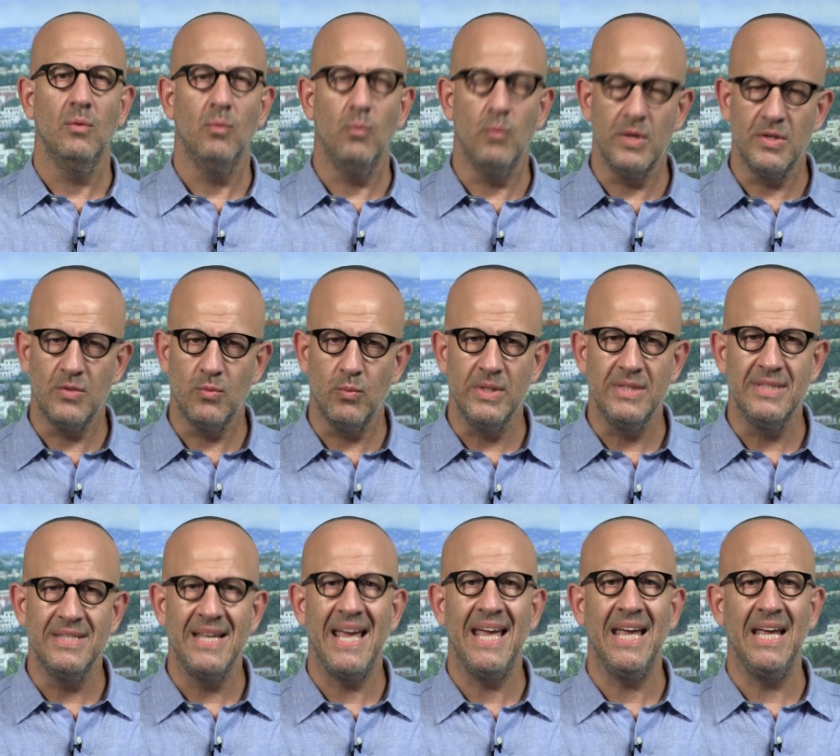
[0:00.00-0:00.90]
was
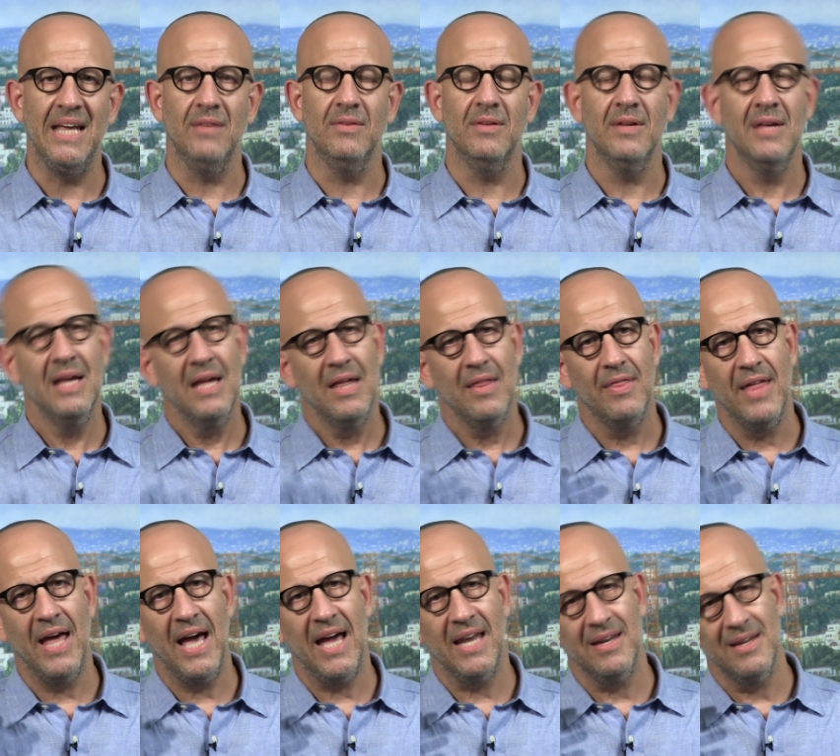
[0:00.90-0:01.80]
retained,
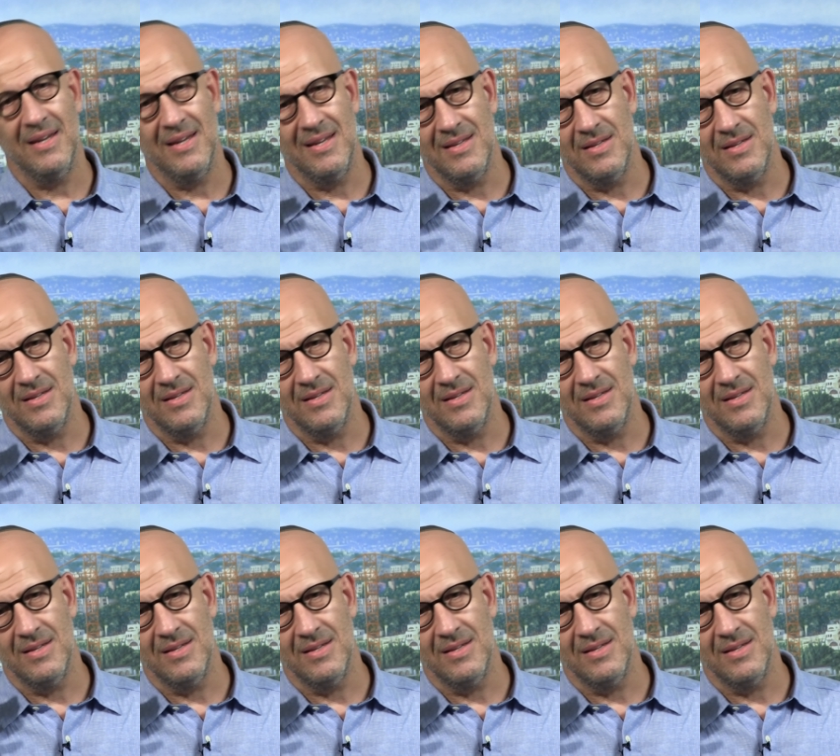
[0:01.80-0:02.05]
that